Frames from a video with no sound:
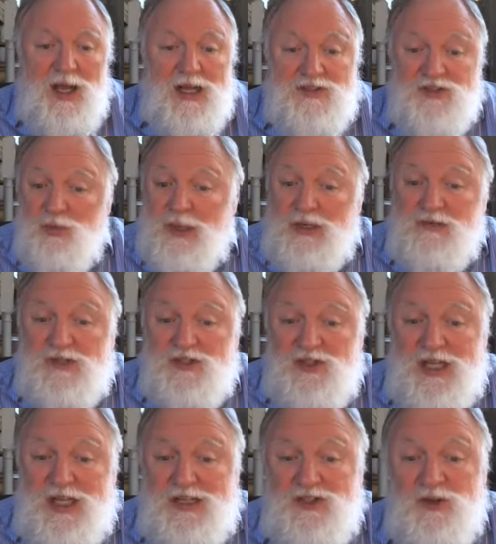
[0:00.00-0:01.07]
As one of the
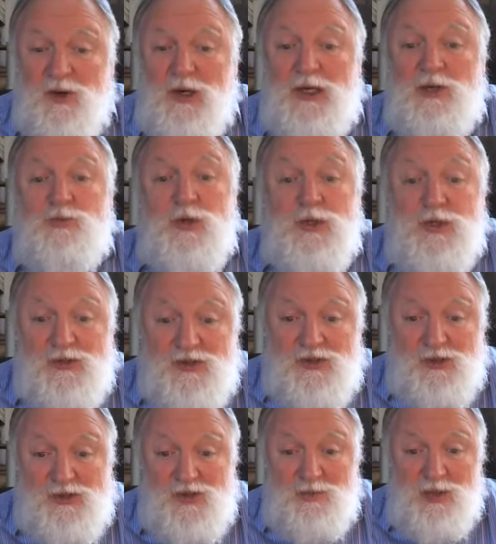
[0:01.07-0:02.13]
state's oil
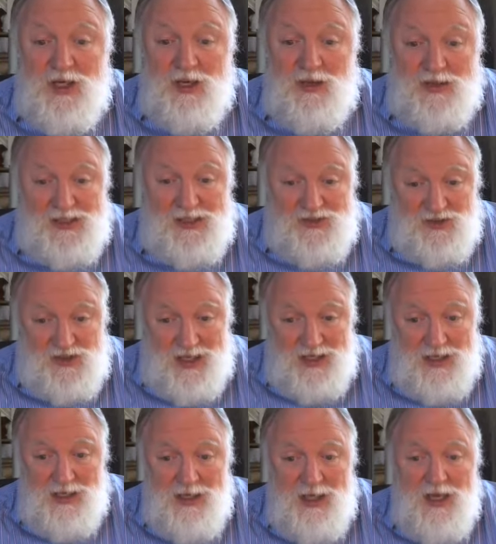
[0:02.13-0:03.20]
producers, McCauley said,
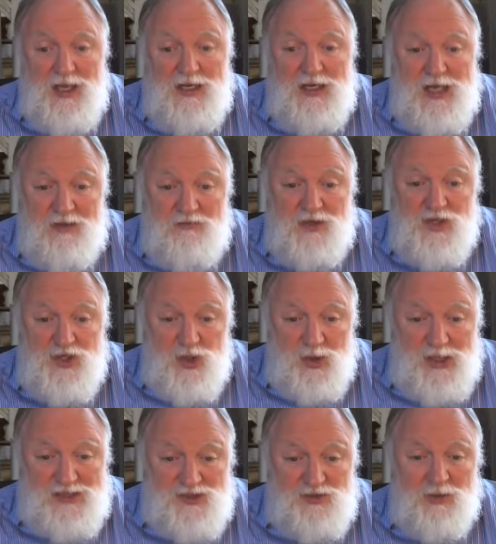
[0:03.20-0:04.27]
Devon
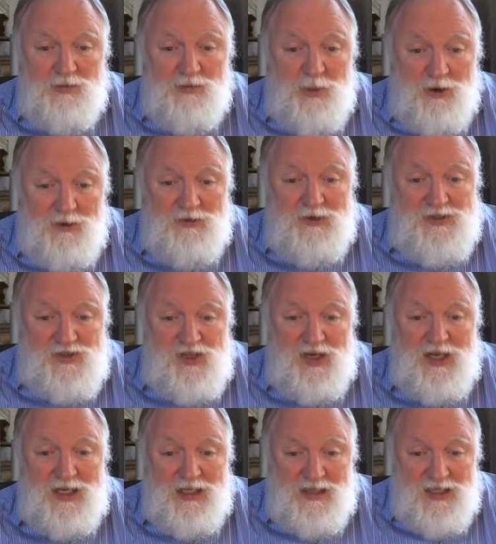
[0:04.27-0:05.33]
joins with partners
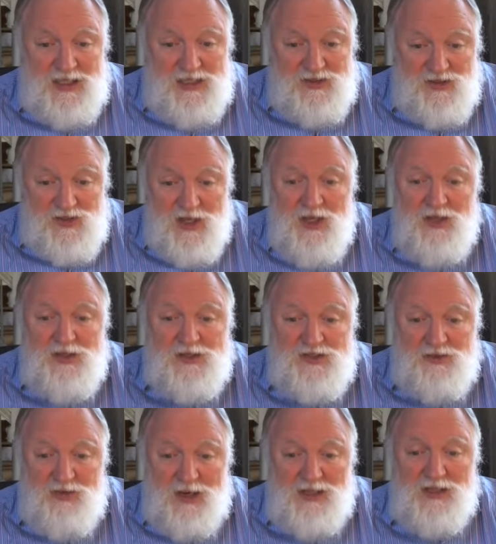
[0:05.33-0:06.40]
like these to
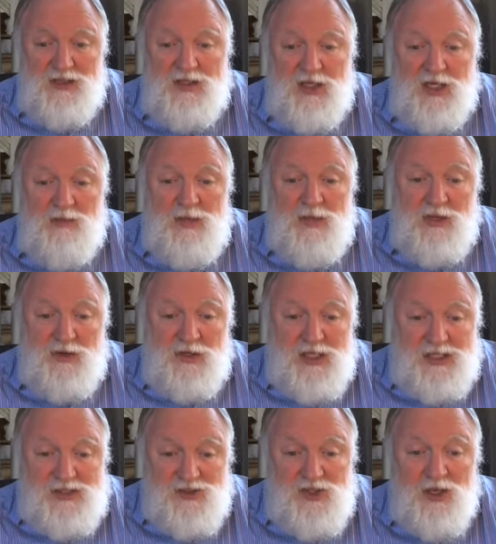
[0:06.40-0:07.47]
strengthen the
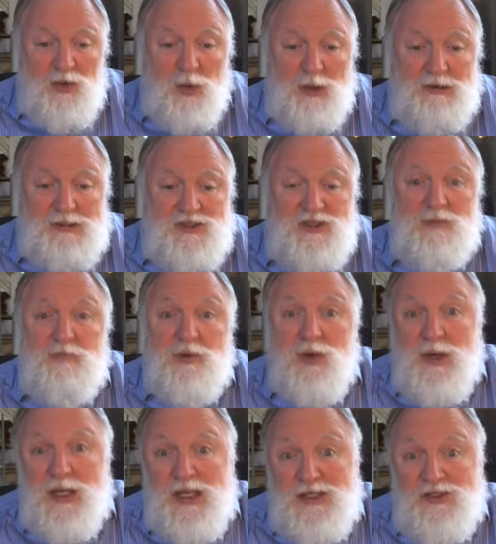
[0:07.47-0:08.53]
communities where its
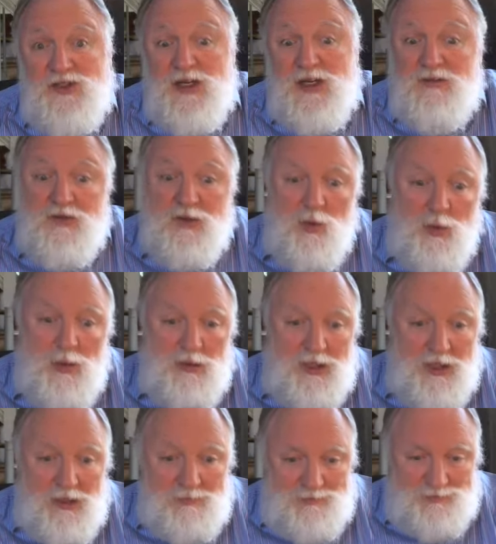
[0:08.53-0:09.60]
employees live and
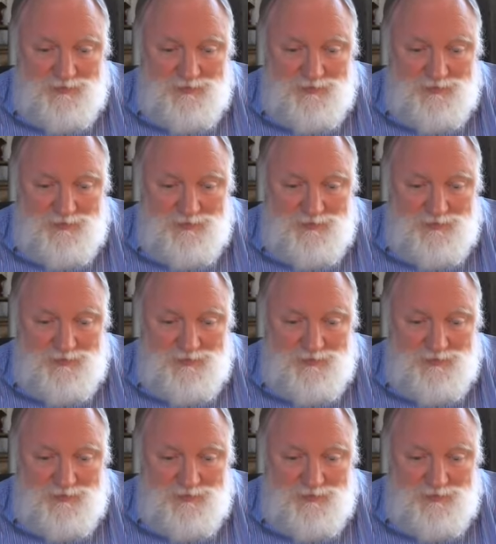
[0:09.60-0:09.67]
work.